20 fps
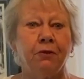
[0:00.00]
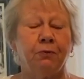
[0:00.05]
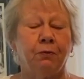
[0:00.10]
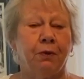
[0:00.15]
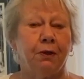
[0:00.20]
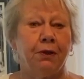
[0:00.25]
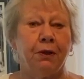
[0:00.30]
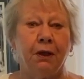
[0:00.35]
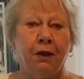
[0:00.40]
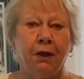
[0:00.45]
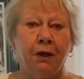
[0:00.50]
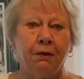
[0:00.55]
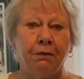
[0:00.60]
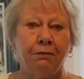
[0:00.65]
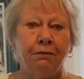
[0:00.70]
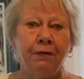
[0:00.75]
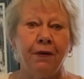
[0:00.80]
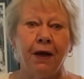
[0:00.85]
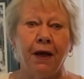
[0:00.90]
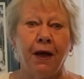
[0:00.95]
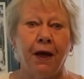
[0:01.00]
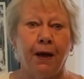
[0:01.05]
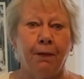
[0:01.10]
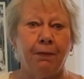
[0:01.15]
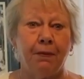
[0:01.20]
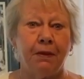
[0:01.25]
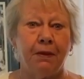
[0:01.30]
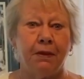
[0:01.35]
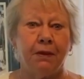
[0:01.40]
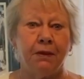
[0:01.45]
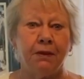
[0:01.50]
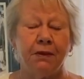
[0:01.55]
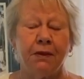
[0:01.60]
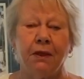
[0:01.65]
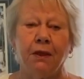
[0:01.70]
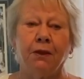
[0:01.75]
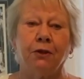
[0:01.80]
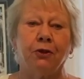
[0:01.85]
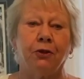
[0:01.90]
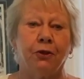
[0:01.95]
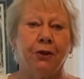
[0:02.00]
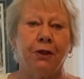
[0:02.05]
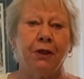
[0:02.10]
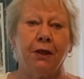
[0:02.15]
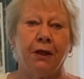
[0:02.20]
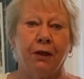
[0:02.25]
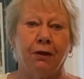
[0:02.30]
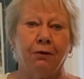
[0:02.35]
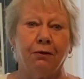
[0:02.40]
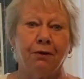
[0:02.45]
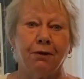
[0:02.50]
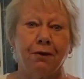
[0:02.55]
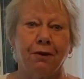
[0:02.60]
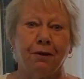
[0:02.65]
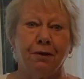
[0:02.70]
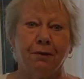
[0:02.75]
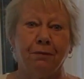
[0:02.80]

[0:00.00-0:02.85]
with love, happiness, and good health.